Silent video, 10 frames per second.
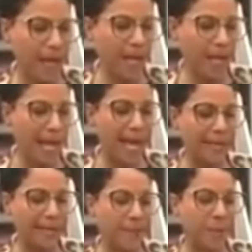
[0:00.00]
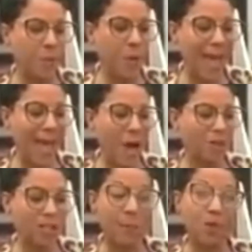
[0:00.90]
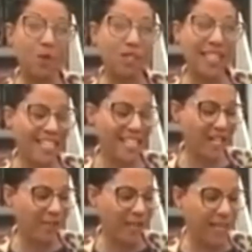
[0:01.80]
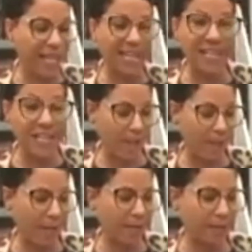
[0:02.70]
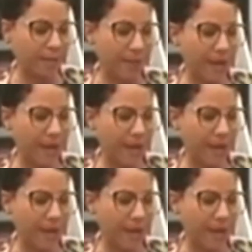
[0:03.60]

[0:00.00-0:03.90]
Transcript: in, at WLWC-TV in Columbus,